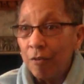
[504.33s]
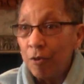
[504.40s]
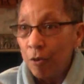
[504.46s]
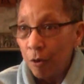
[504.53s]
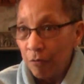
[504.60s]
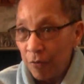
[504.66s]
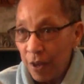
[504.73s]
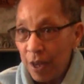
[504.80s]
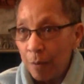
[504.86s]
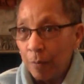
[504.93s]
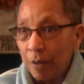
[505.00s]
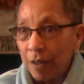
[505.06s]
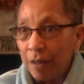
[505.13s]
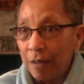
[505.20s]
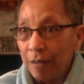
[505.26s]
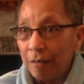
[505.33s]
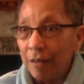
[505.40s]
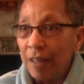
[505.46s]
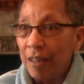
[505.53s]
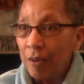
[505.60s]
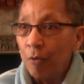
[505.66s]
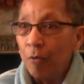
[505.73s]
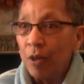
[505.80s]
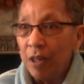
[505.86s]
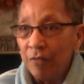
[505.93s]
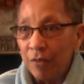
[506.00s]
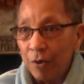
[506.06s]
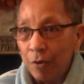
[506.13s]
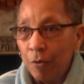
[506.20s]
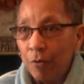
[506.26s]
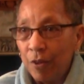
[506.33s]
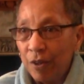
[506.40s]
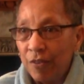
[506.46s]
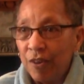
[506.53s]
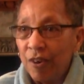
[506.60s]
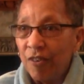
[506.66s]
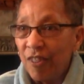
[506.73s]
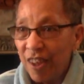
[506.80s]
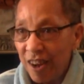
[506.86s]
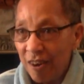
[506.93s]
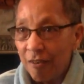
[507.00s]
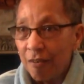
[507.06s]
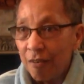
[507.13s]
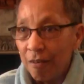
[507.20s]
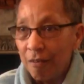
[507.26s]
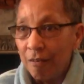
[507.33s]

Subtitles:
your family and don't even know that they're there.